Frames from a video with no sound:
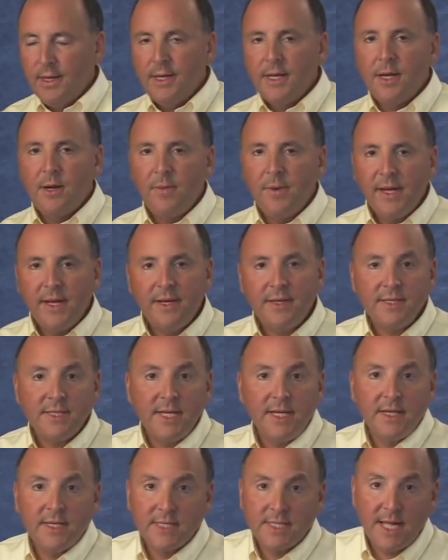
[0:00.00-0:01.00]
Now we can
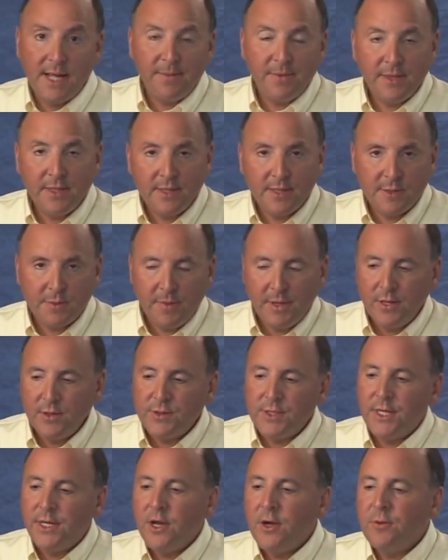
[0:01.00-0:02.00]
see an example of this by
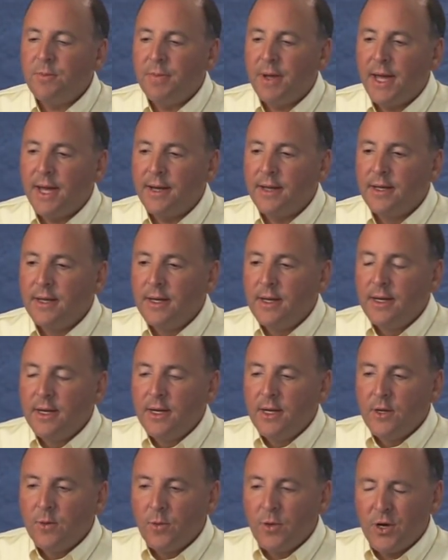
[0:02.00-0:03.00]
using Notepad.
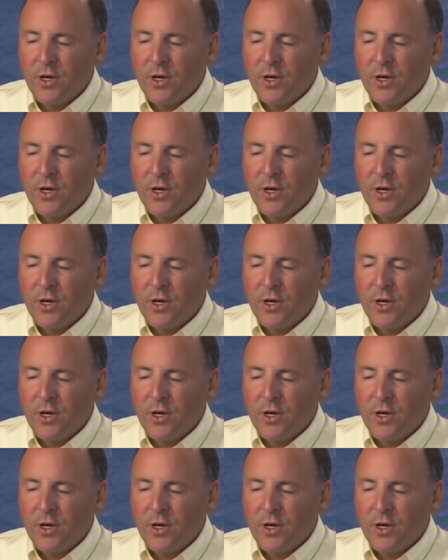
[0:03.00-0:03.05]
We're